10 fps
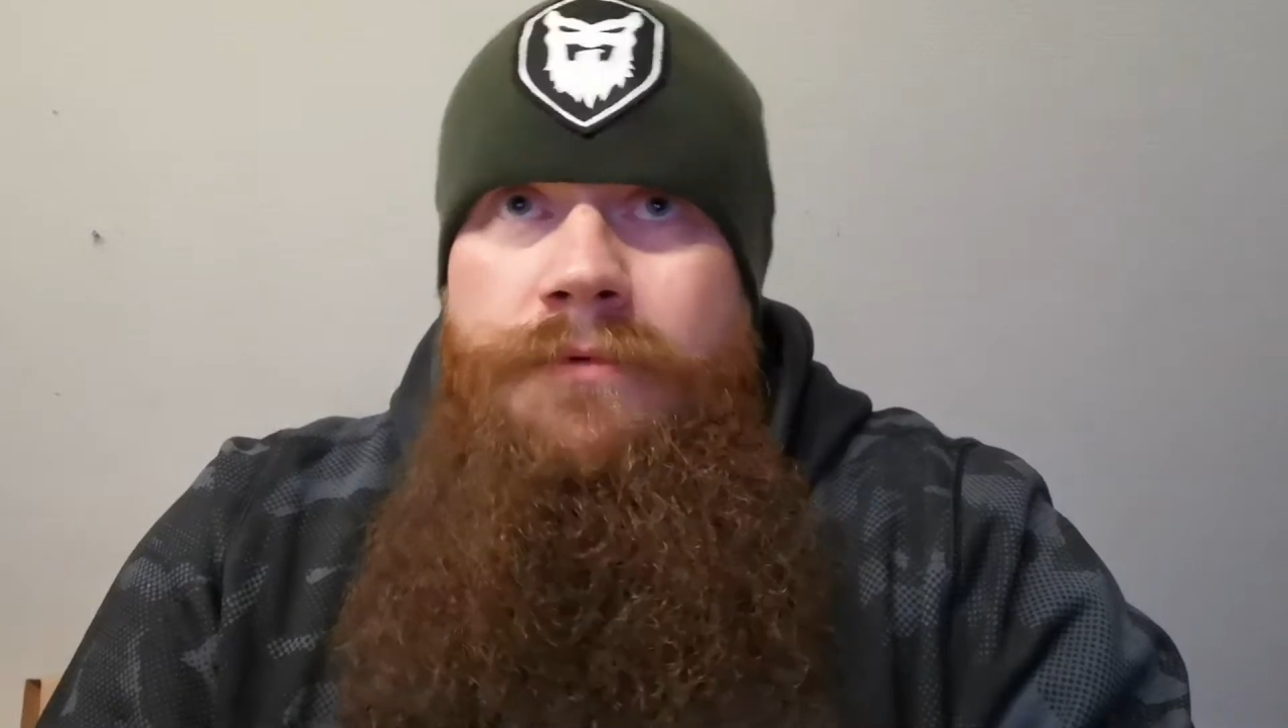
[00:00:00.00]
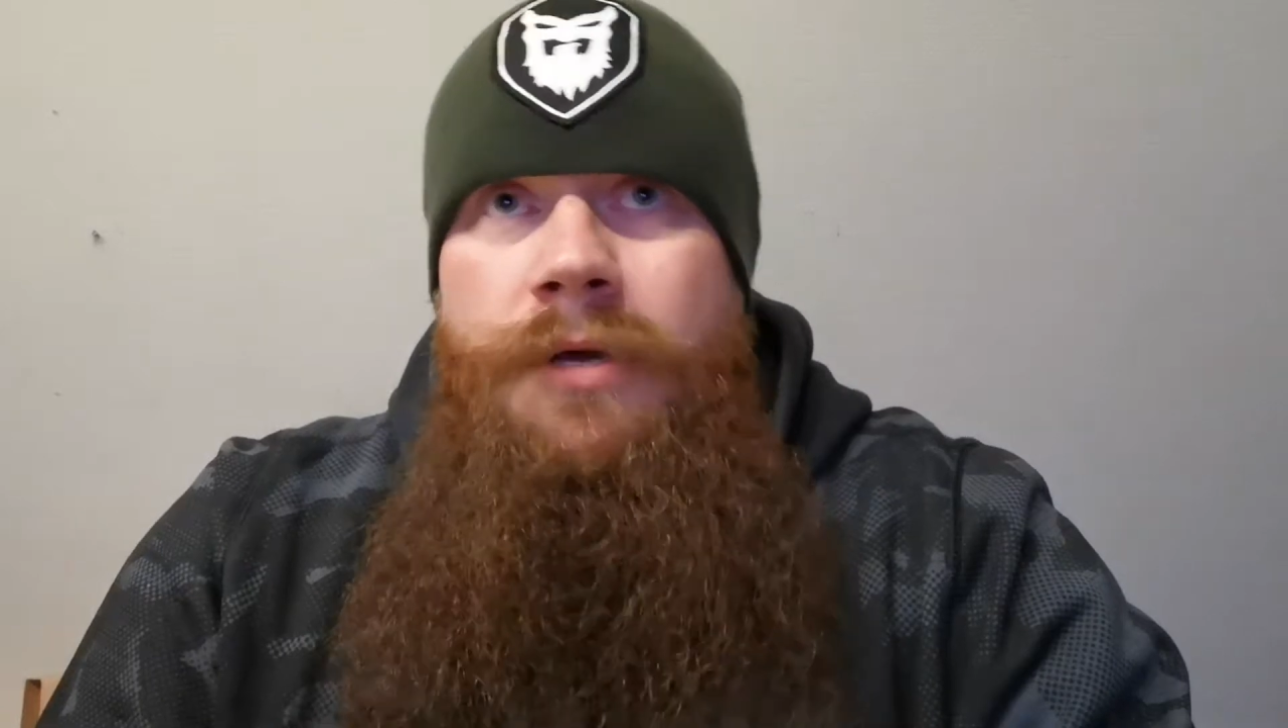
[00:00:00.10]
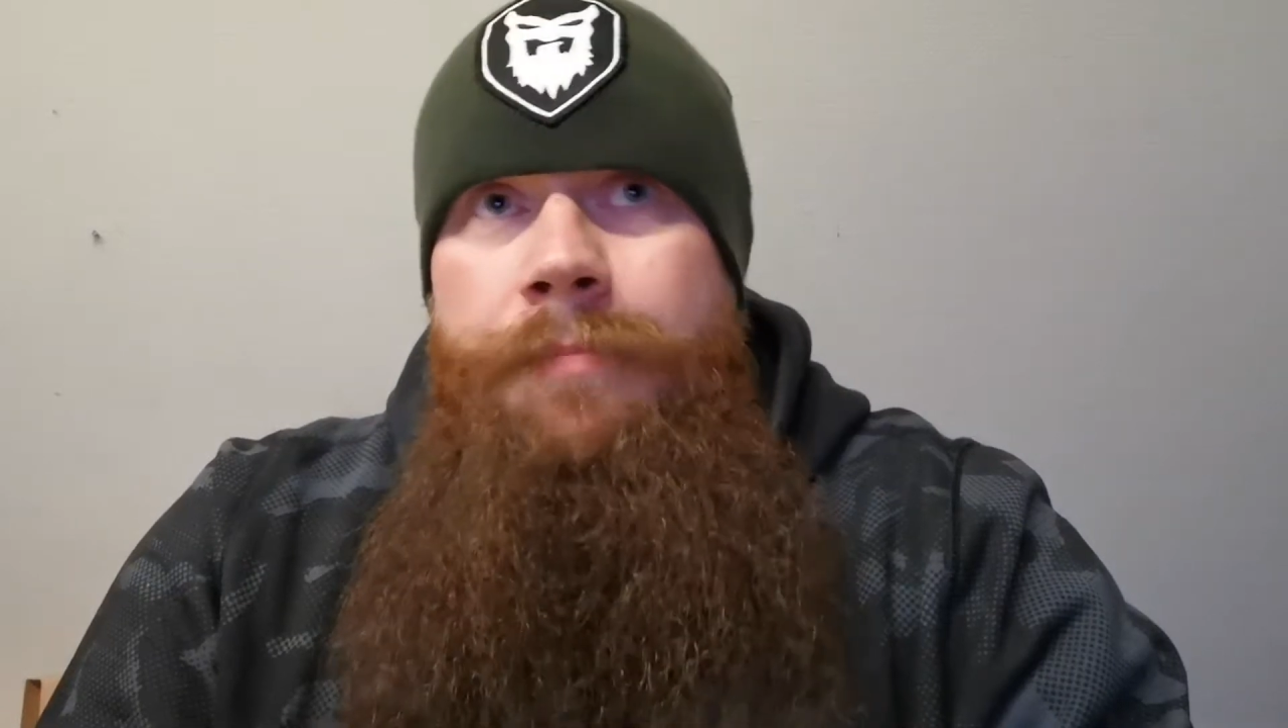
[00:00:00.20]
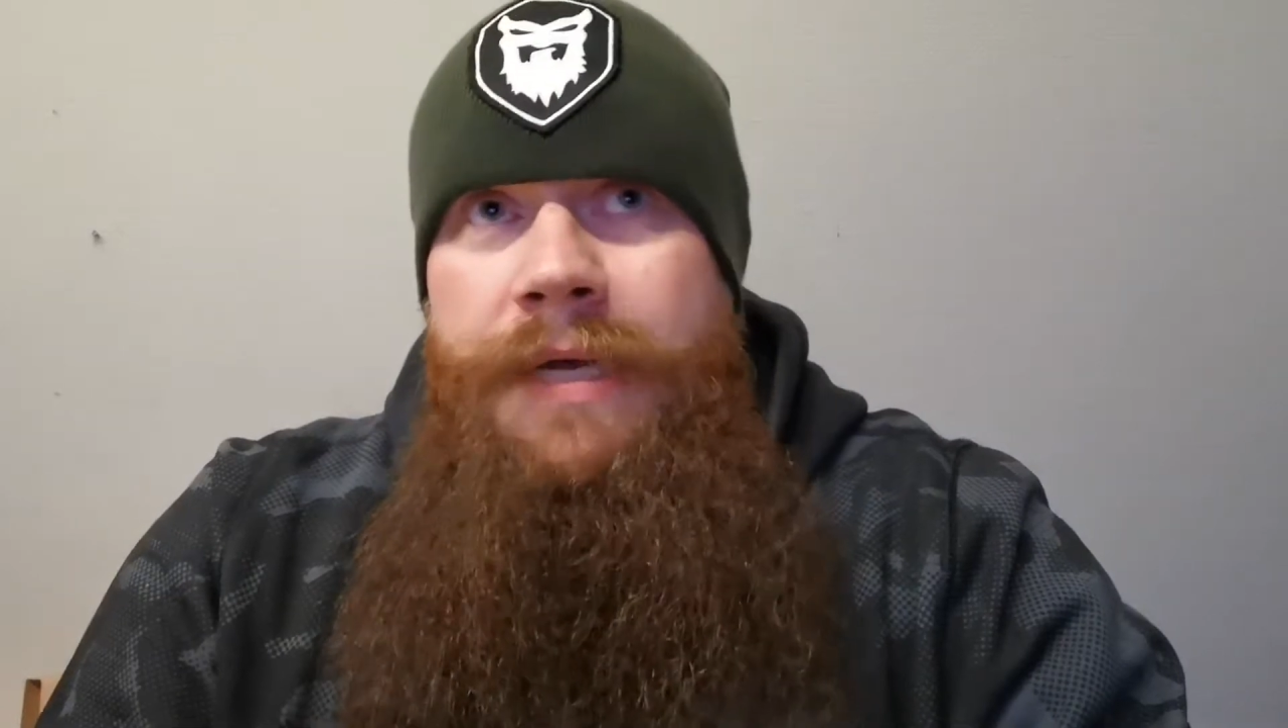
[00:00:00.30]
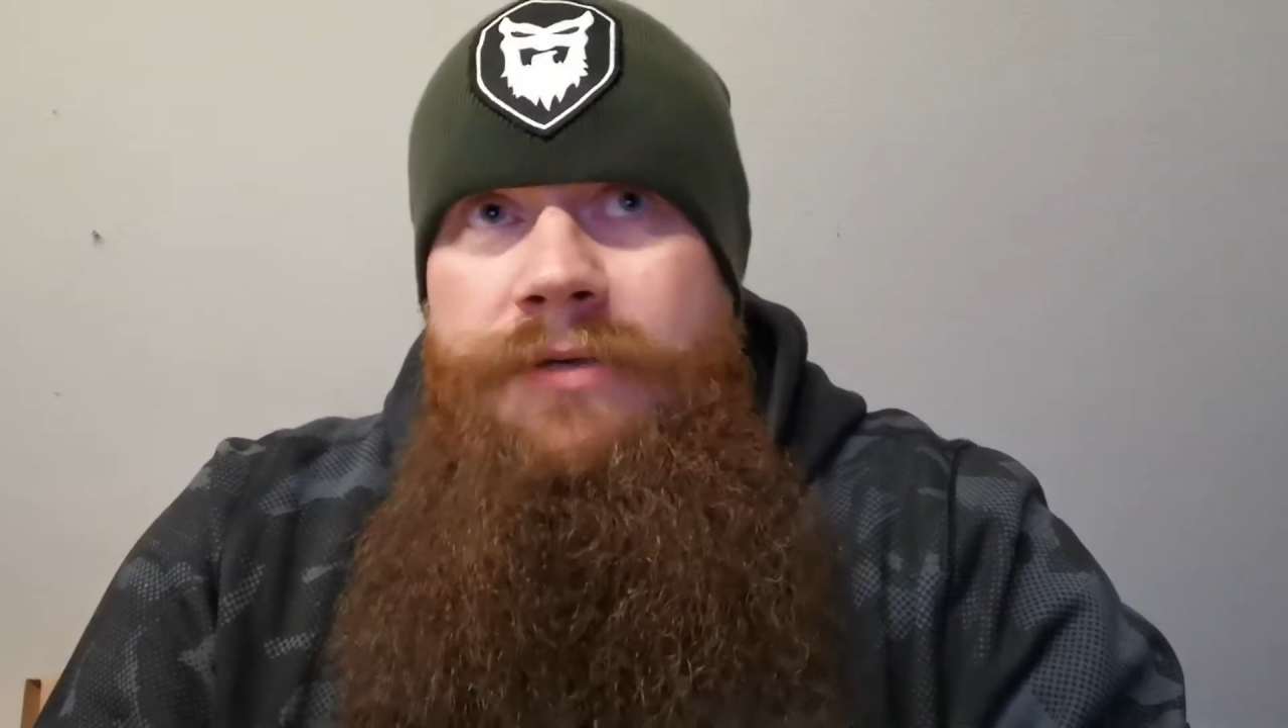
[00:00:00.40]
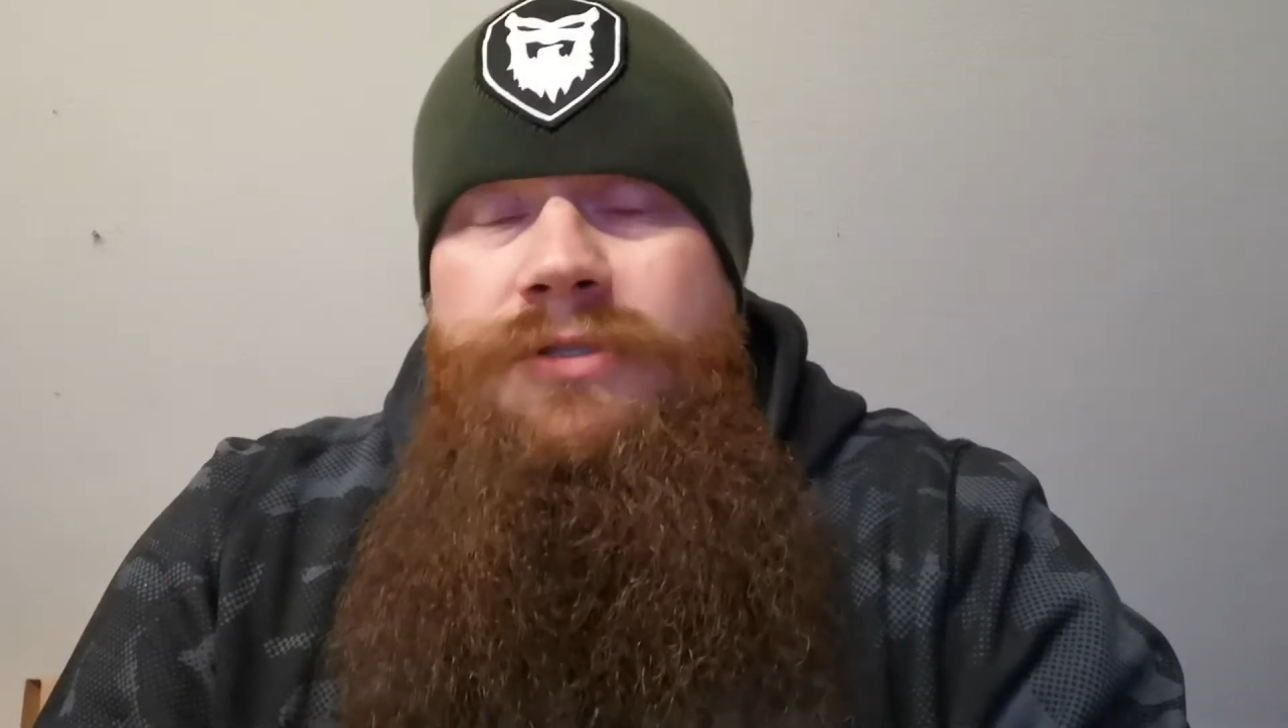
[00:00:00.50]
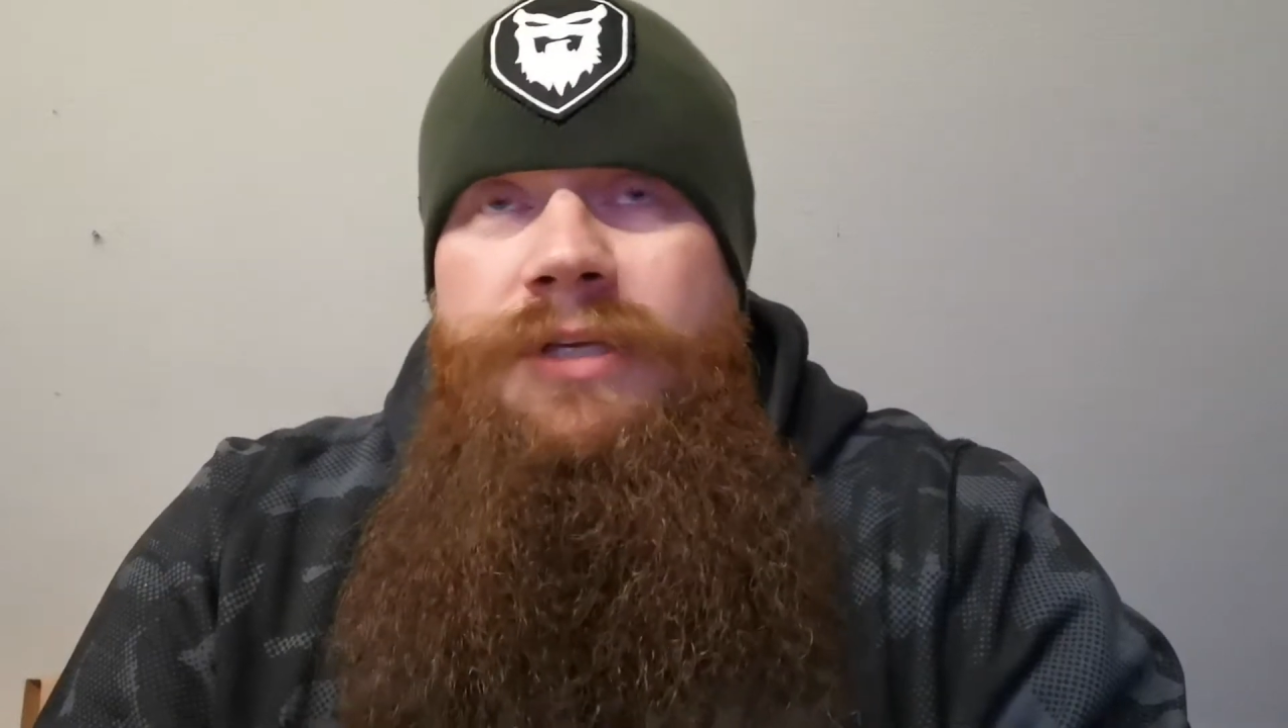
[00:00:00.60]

compared